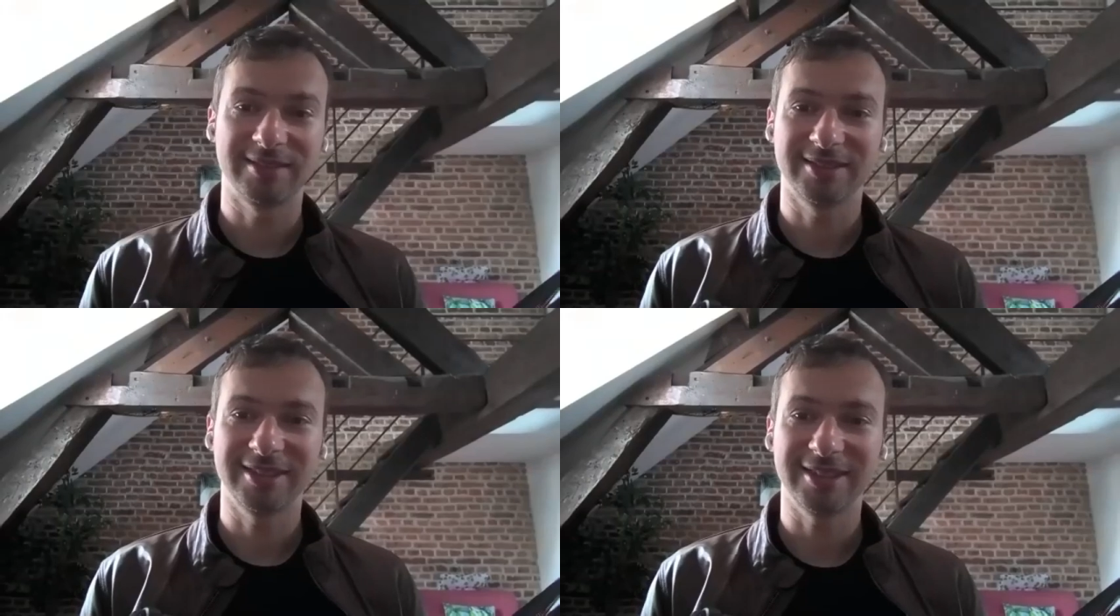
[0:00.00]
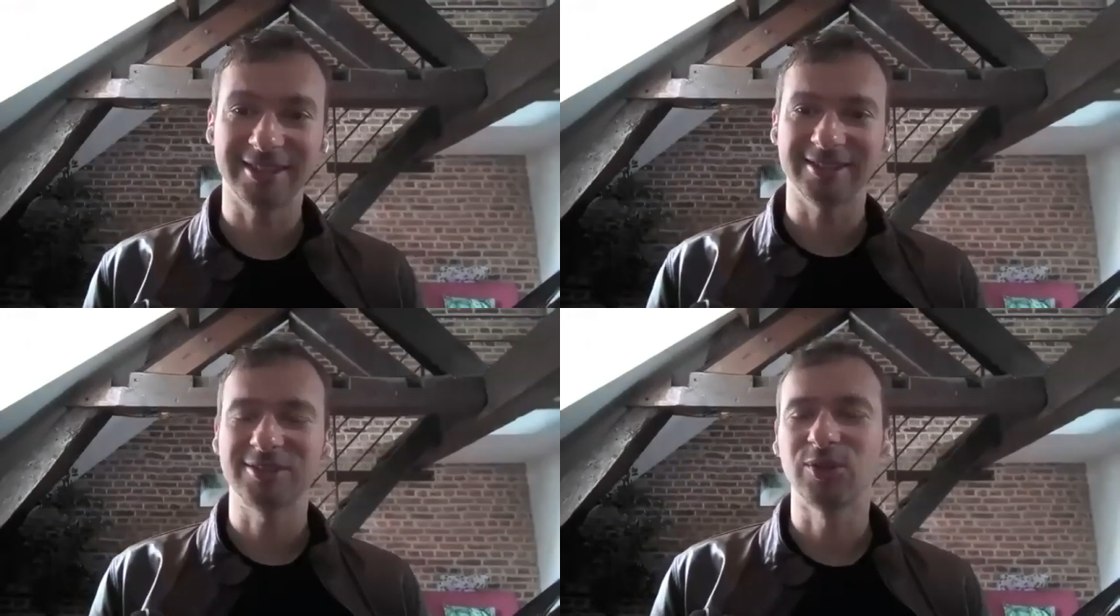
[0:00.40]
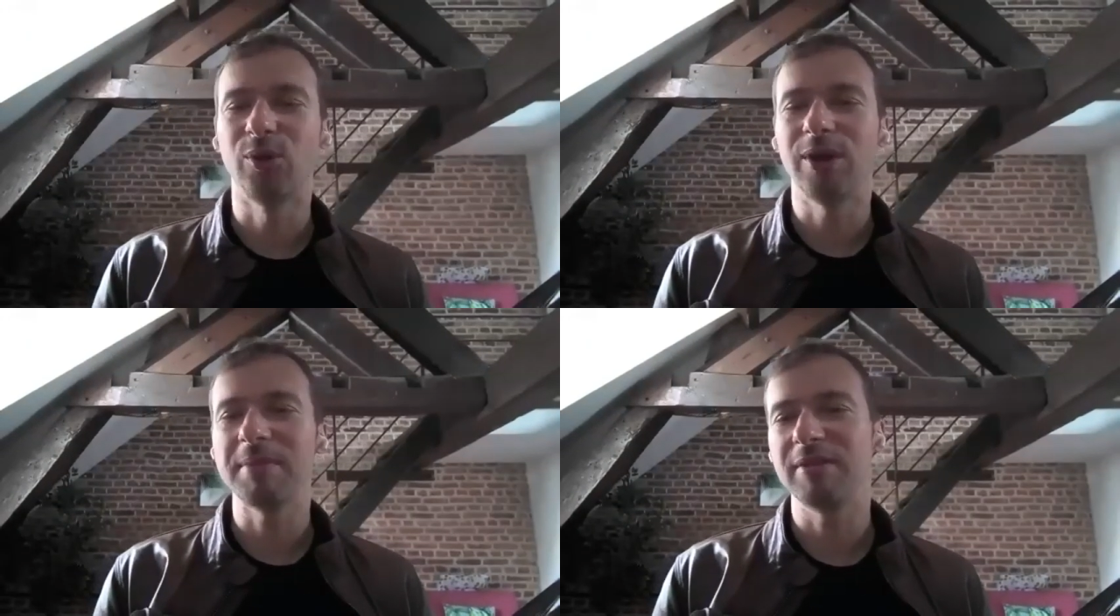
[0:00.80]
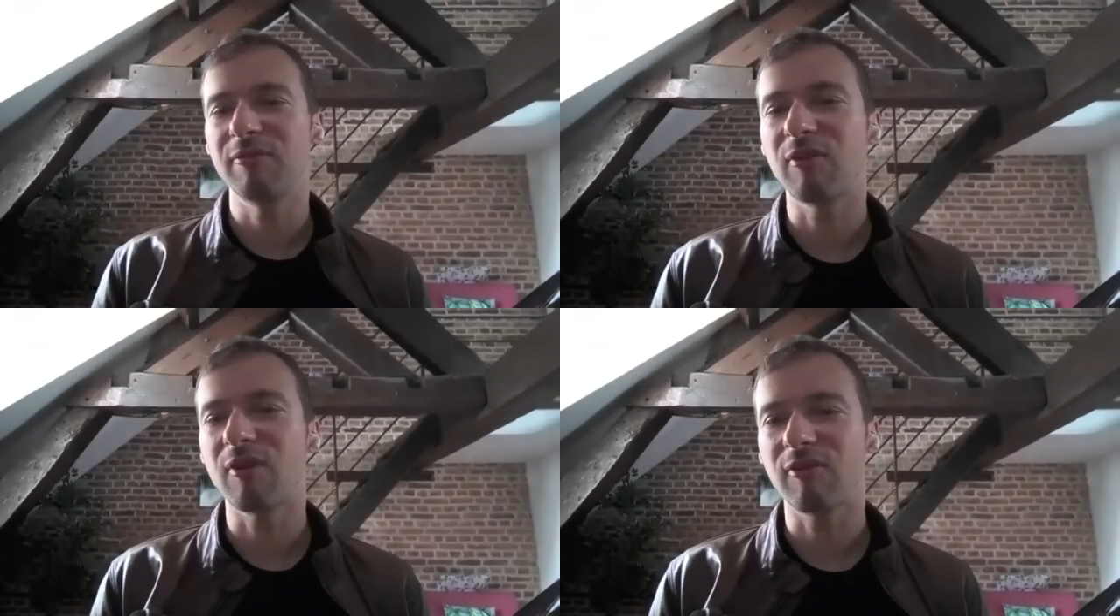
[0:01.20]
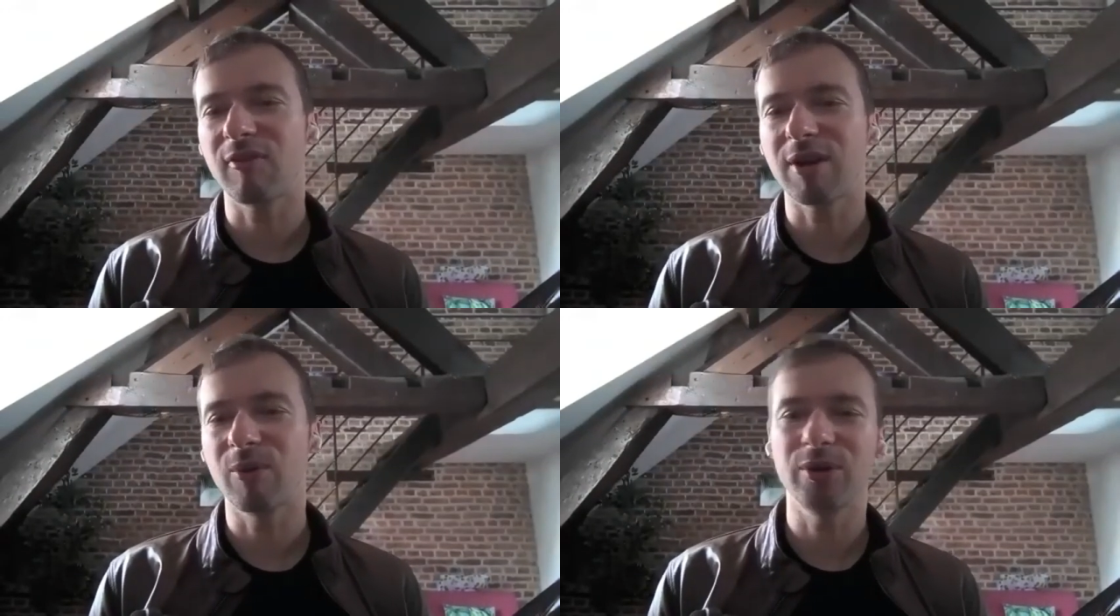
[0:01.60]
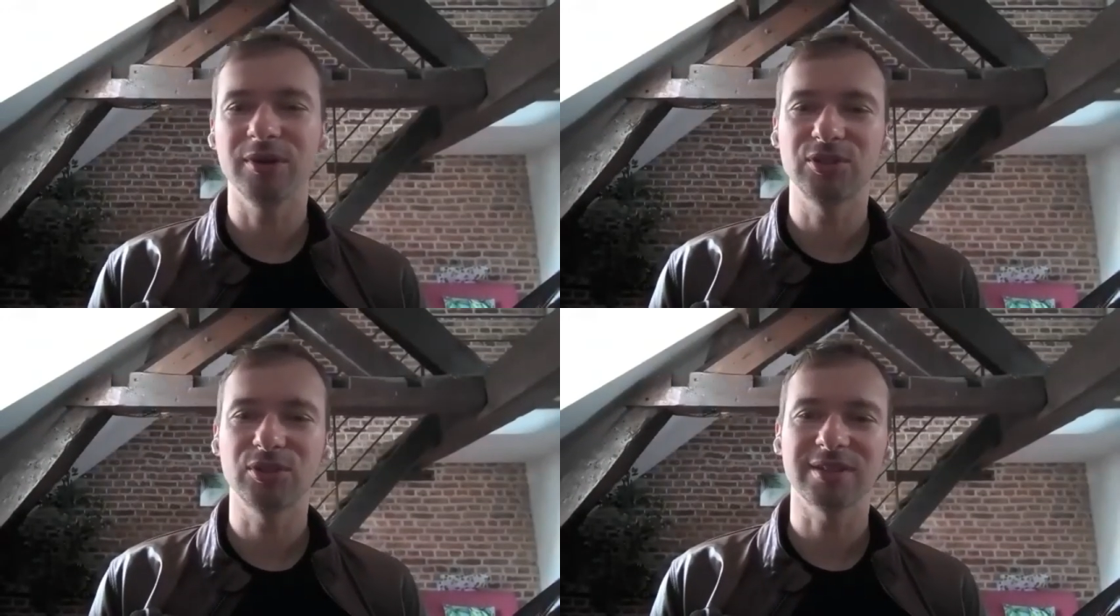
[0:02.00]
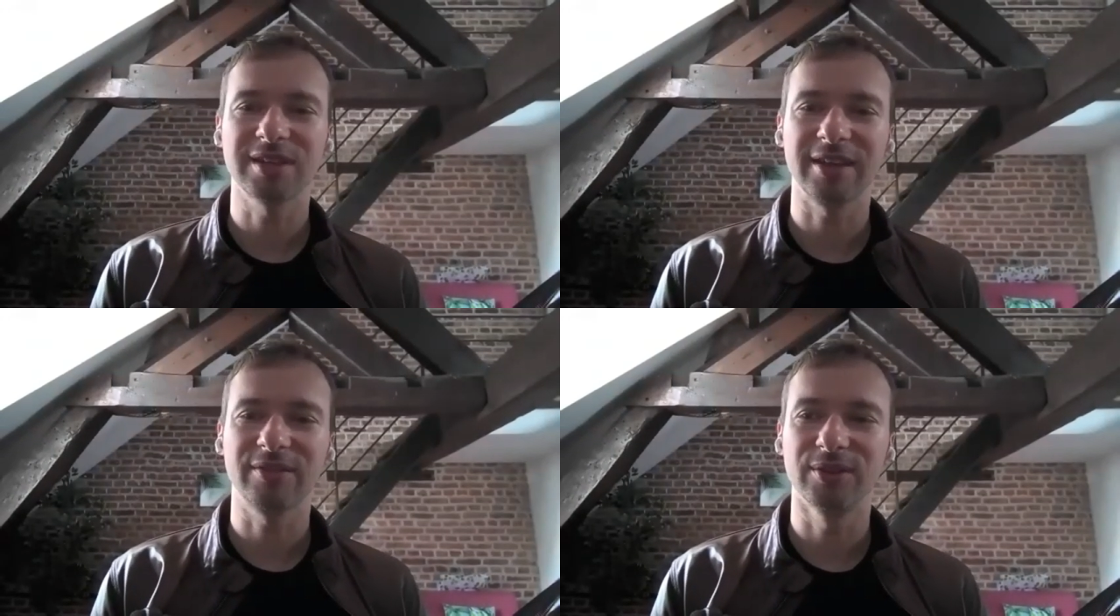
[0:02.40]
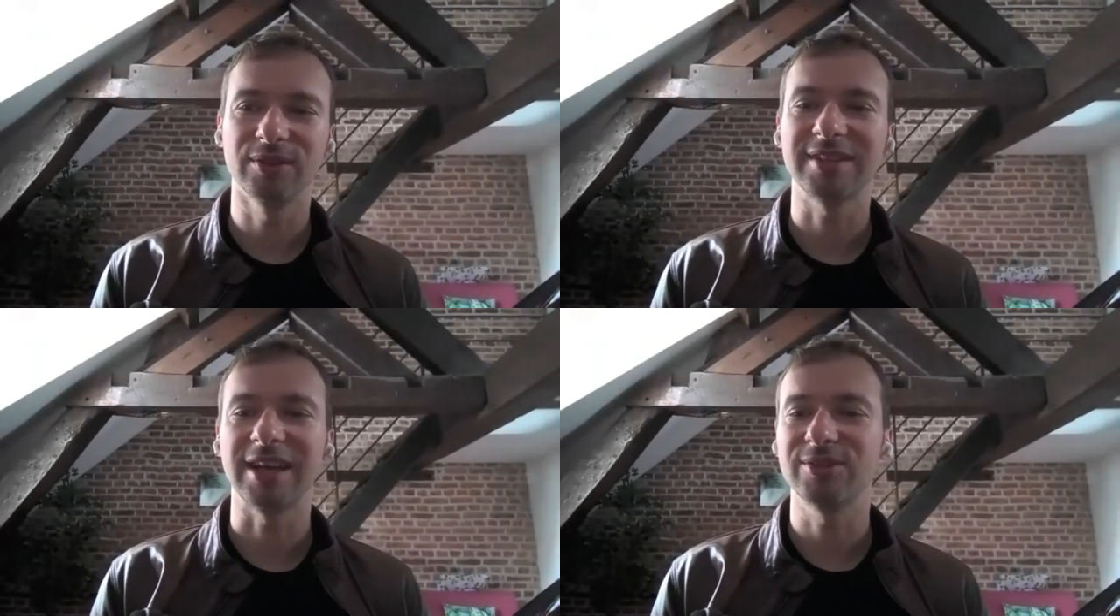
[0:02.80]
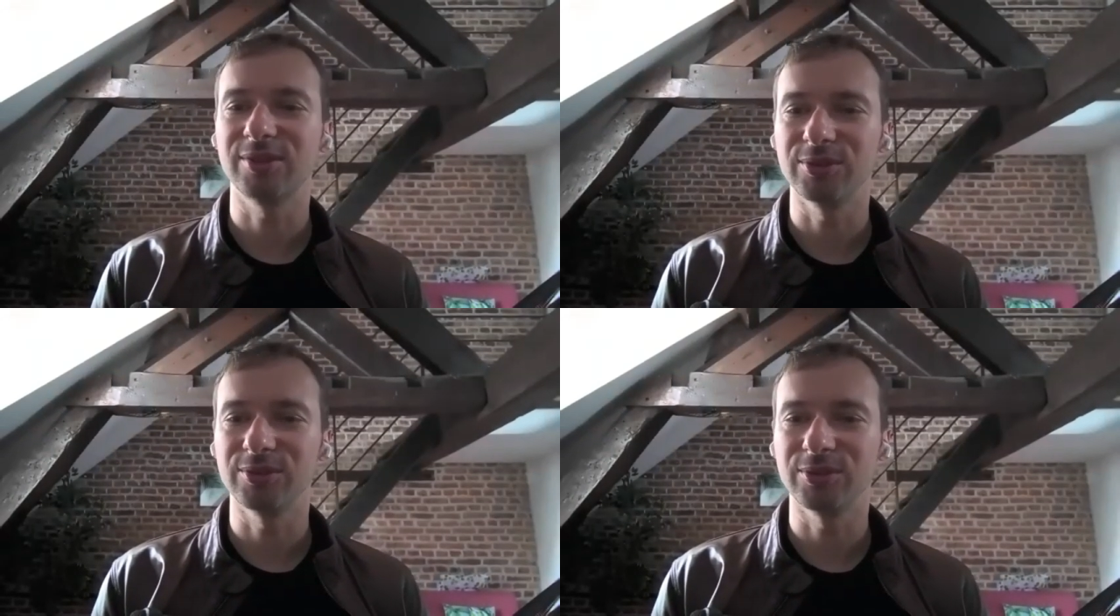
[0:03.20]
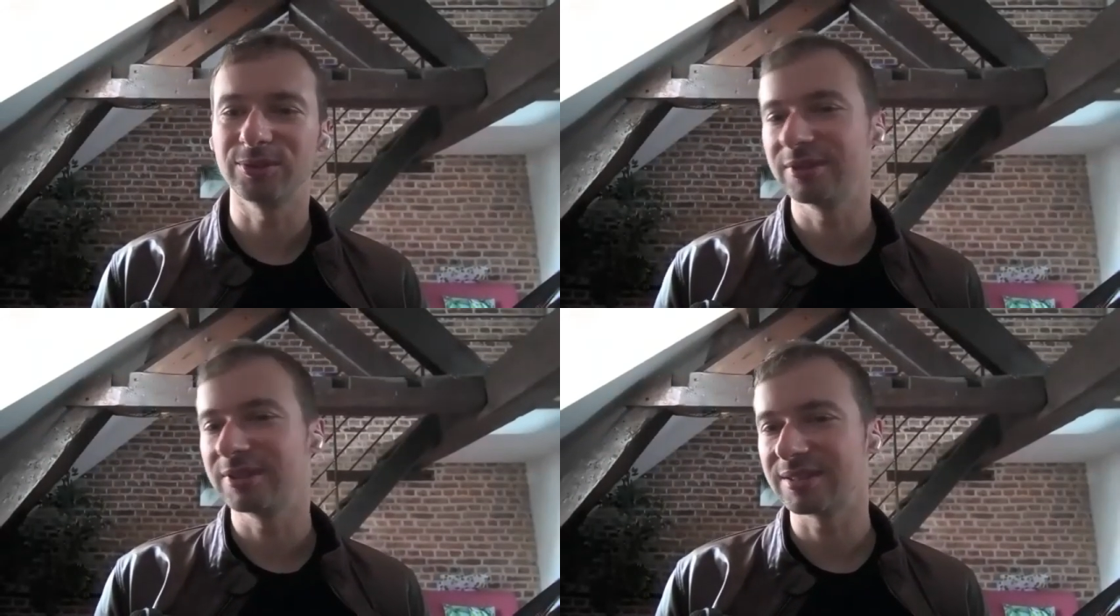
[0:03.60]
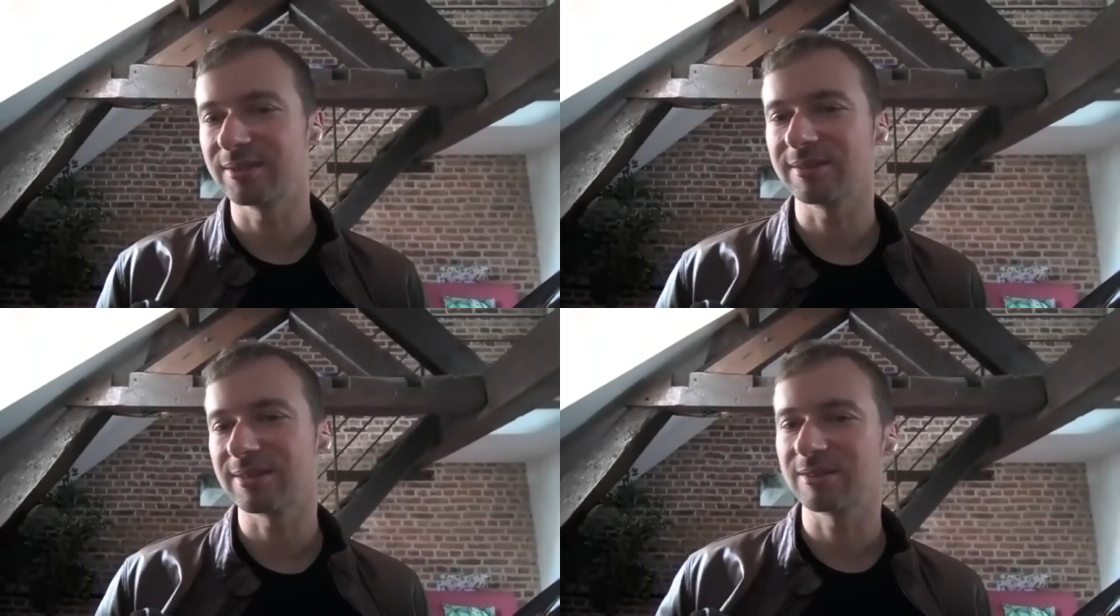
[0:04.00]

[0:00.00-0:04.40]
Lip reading: Yeah. So, for 4 hours is just like the title, it's not